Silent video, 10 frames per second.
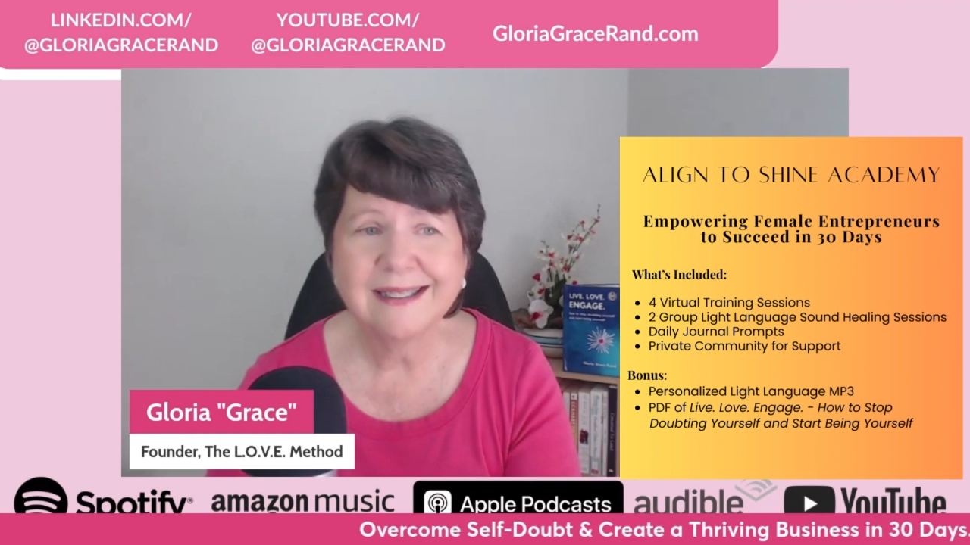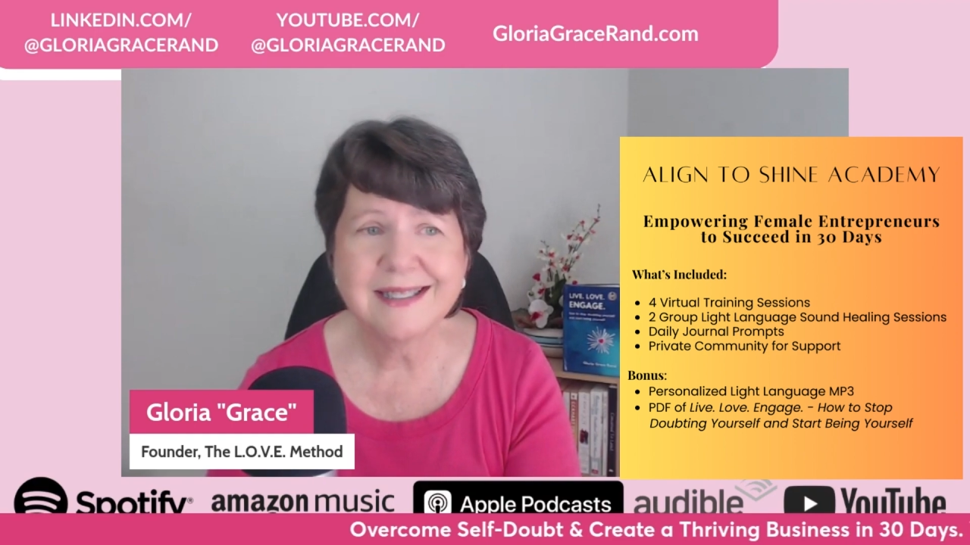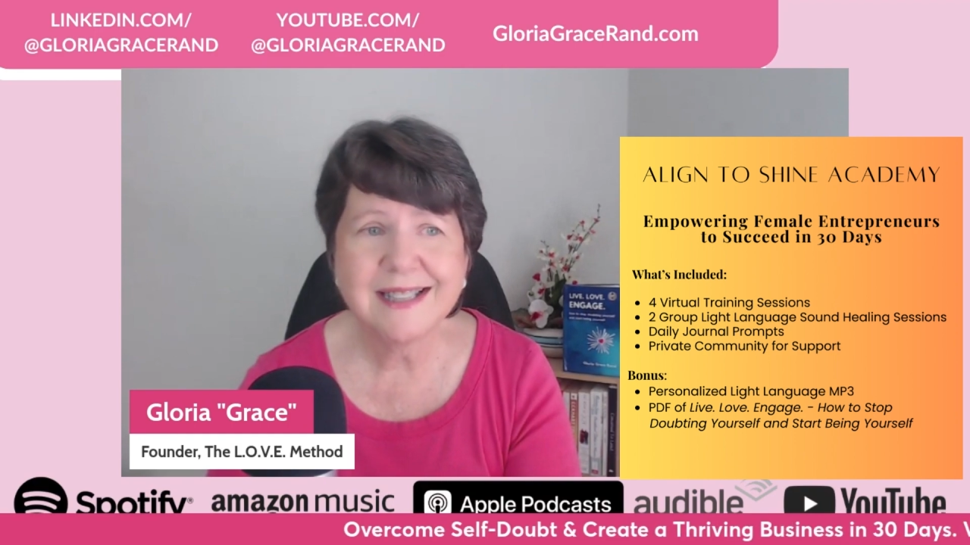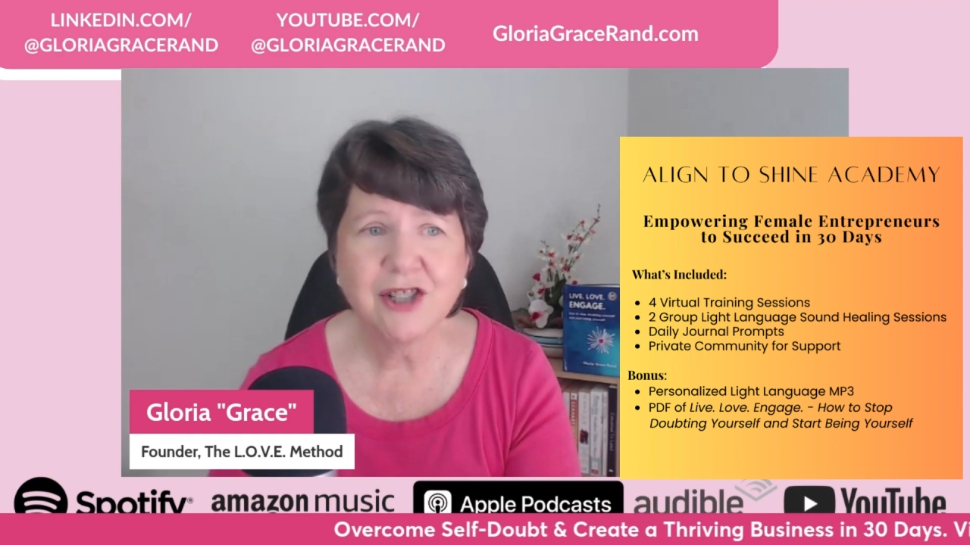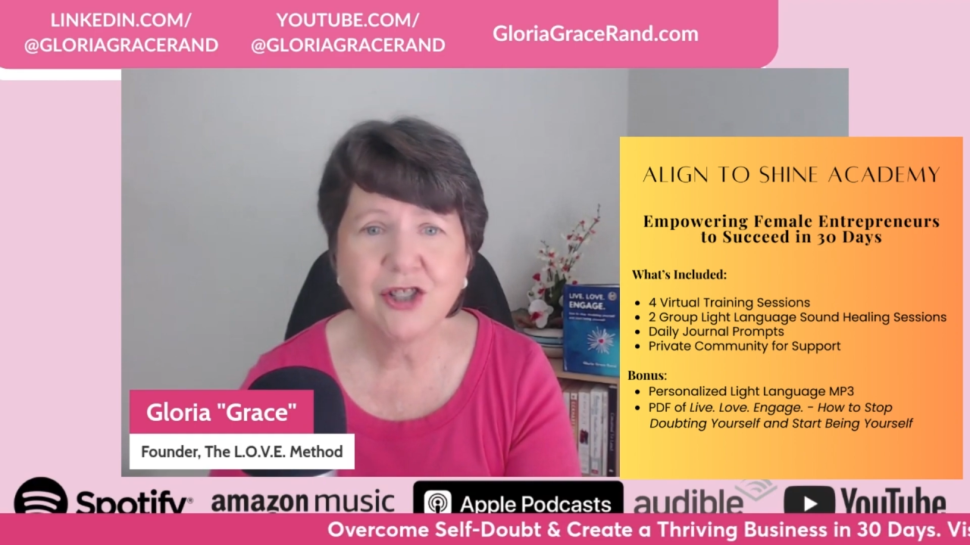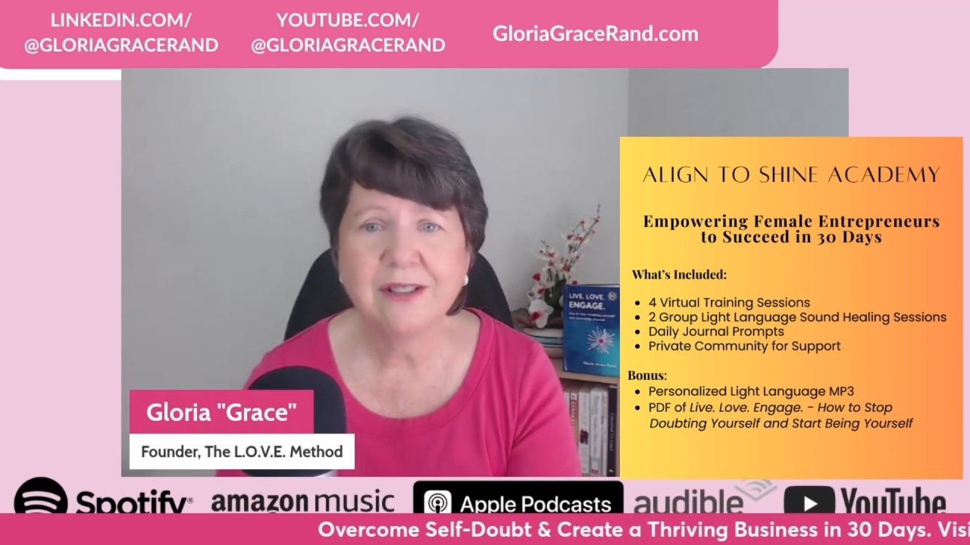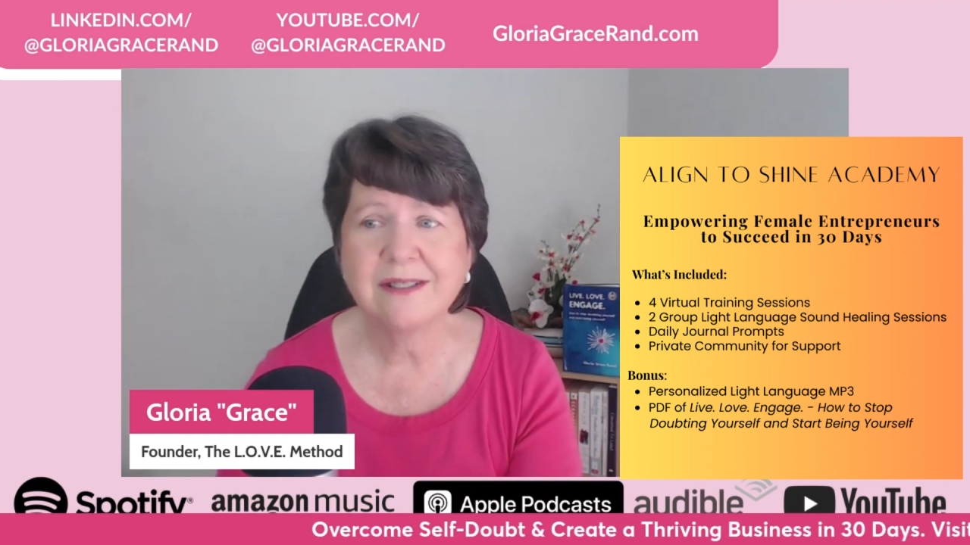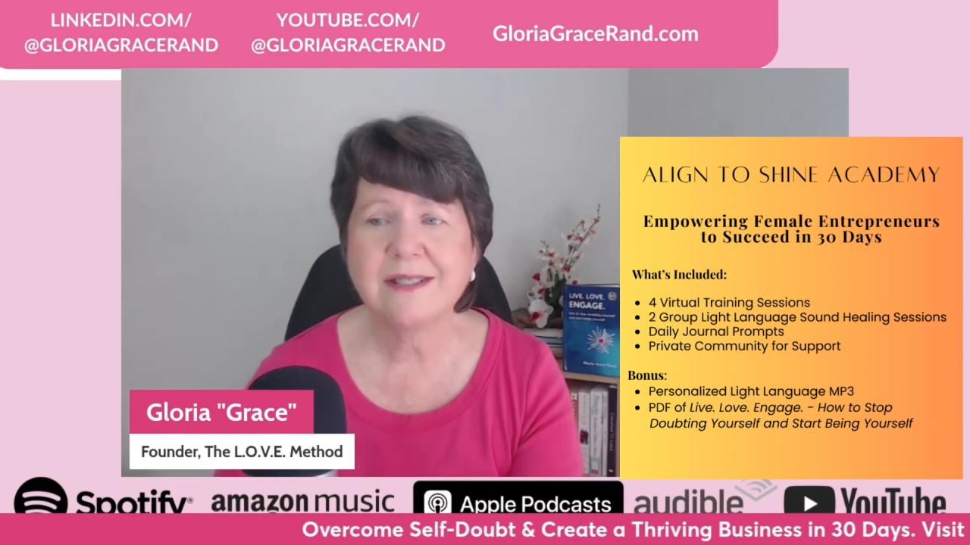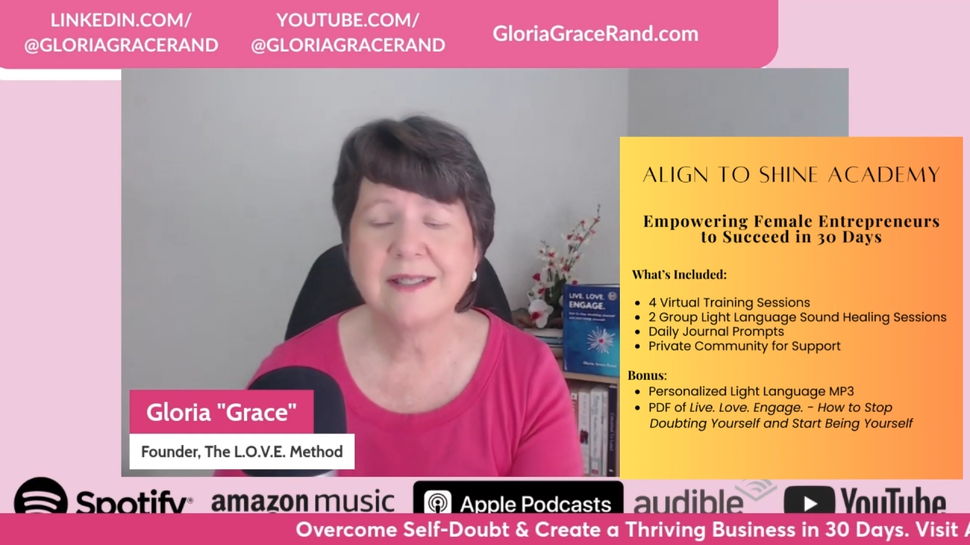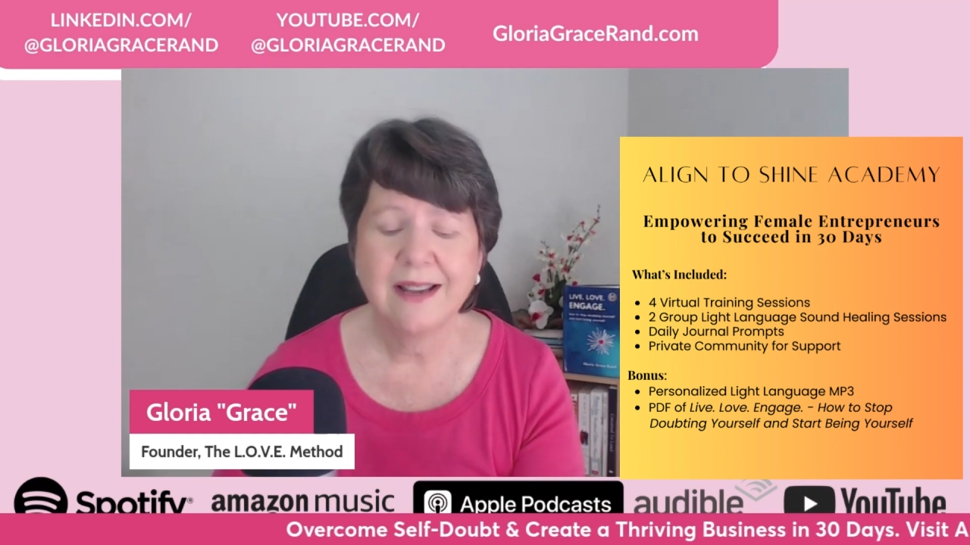
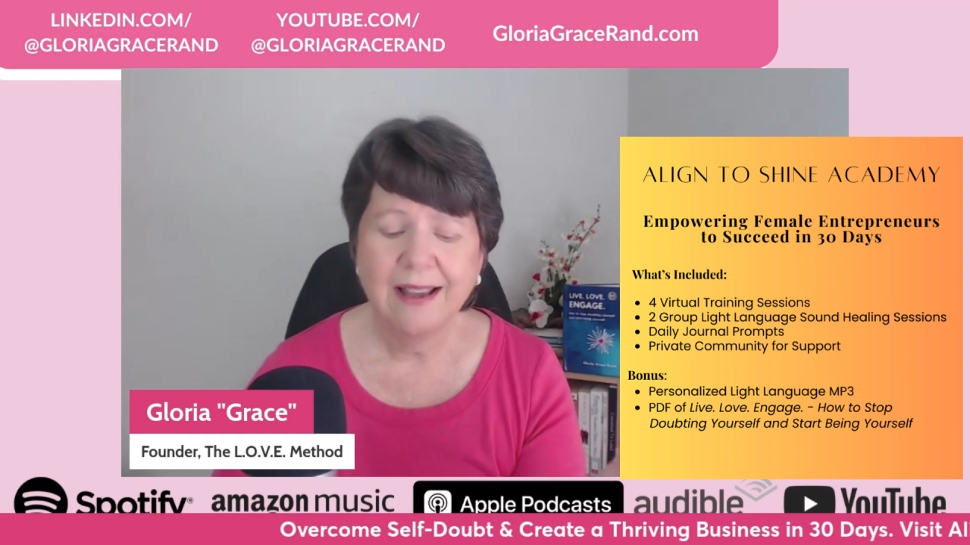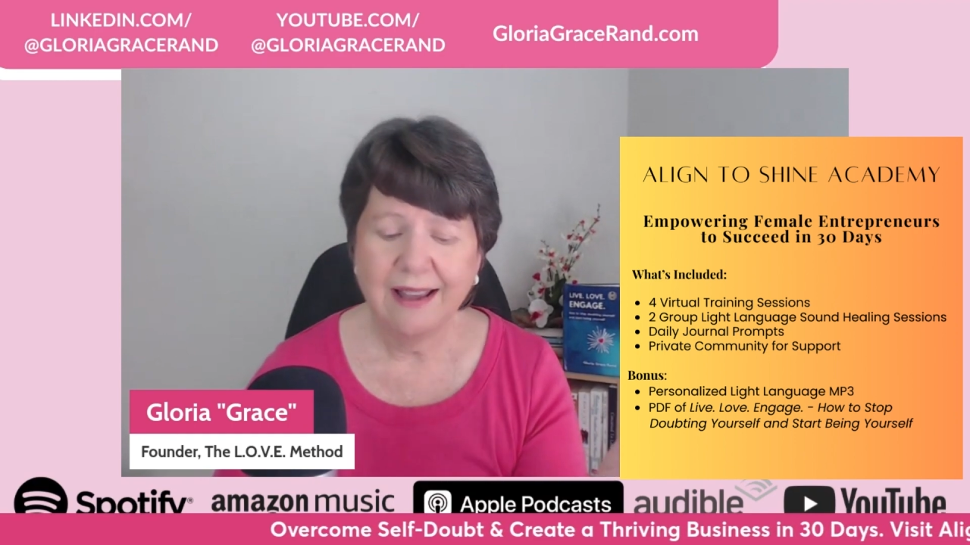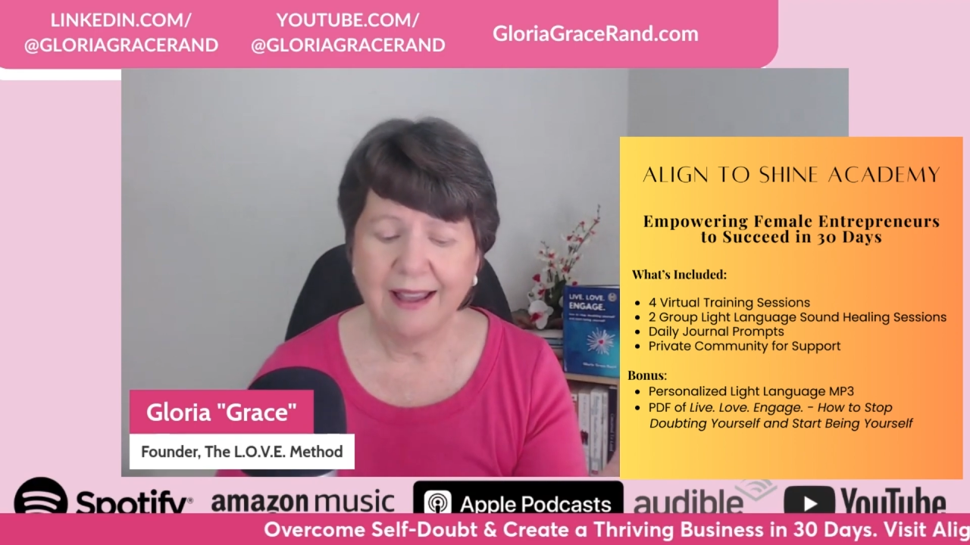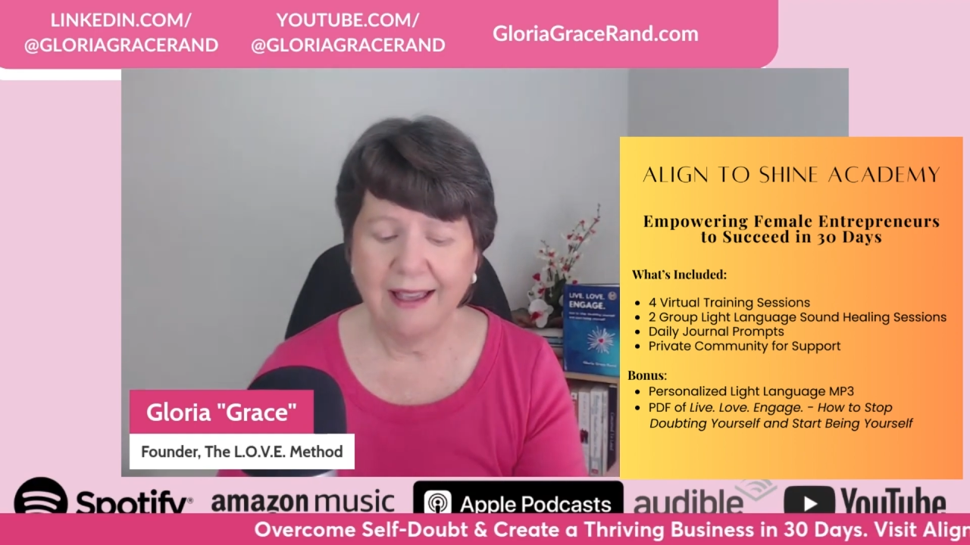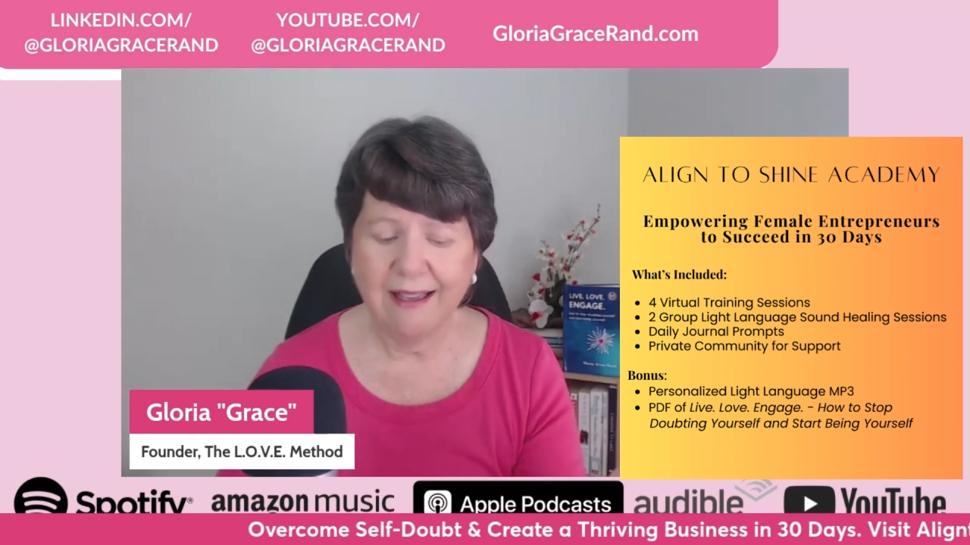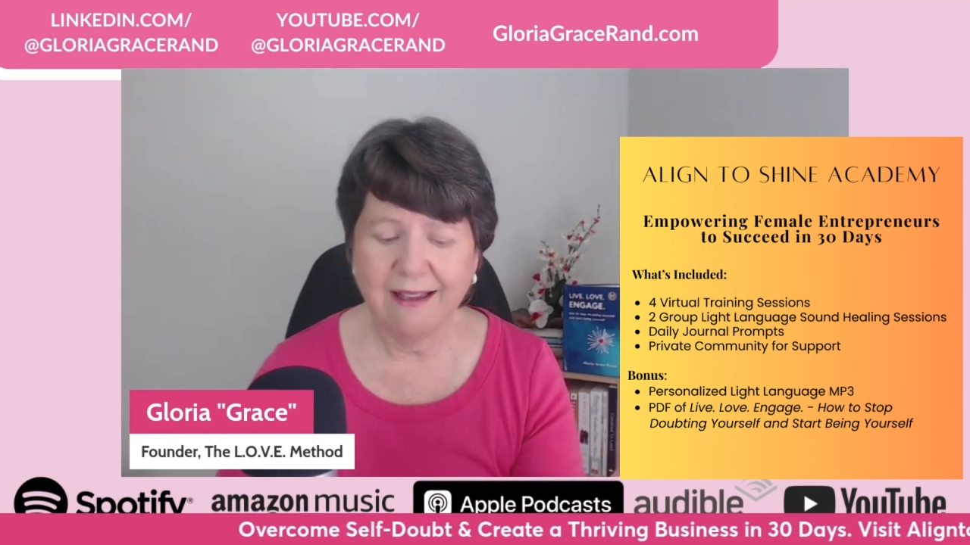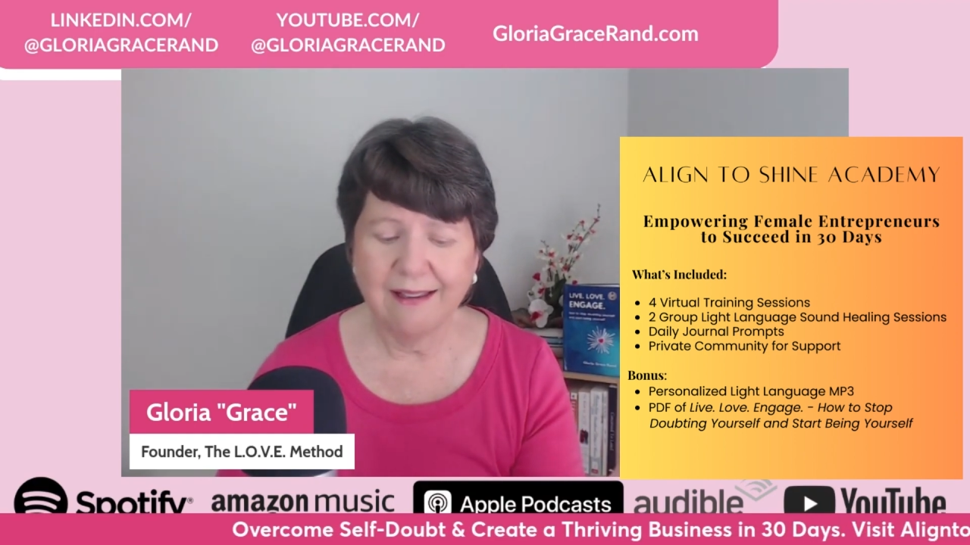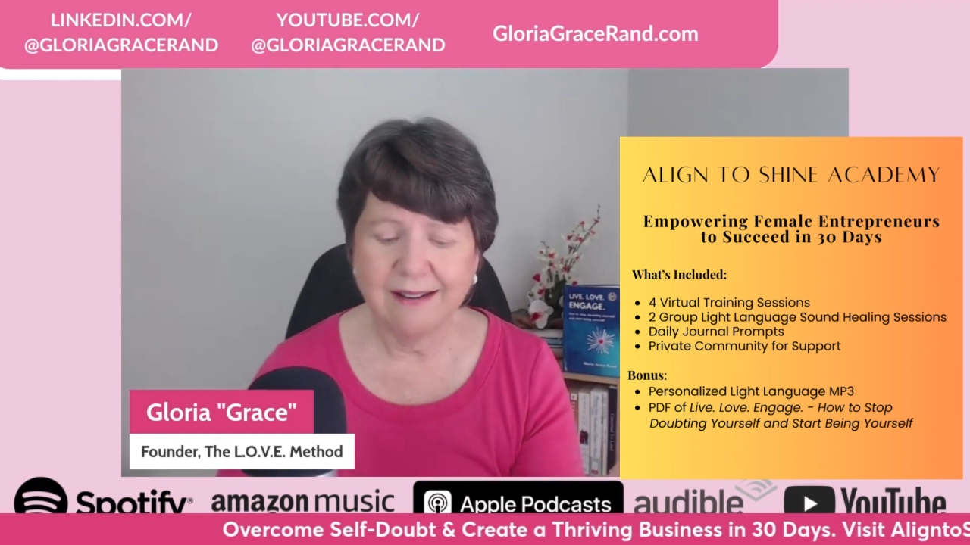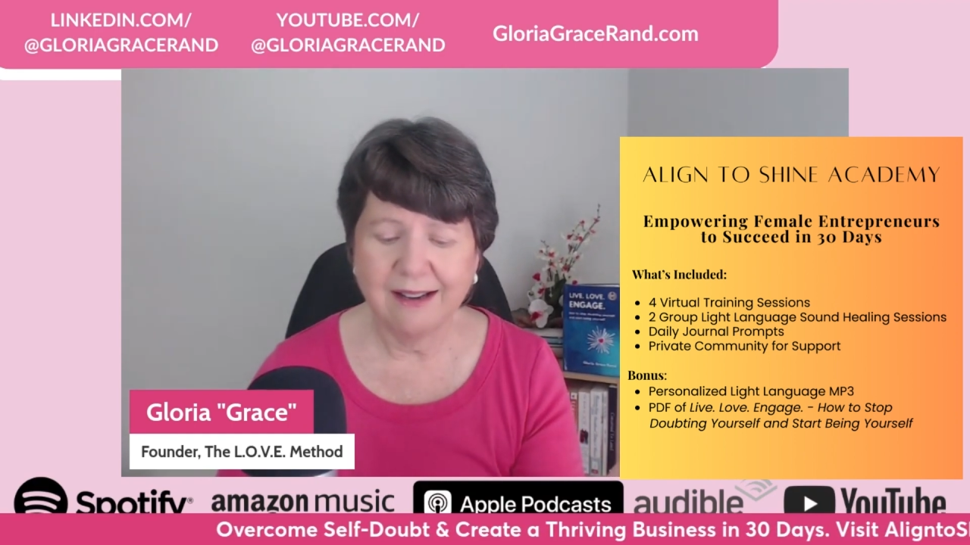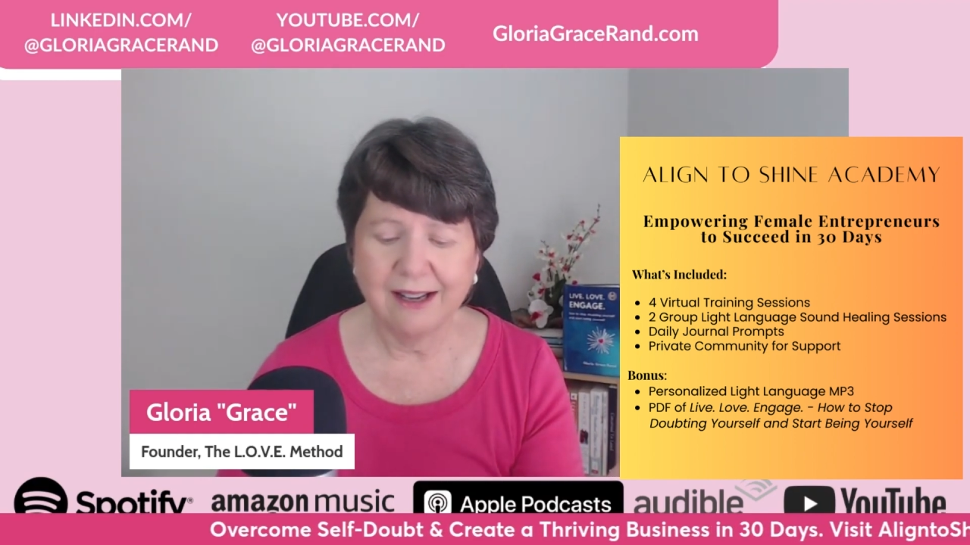sessions, and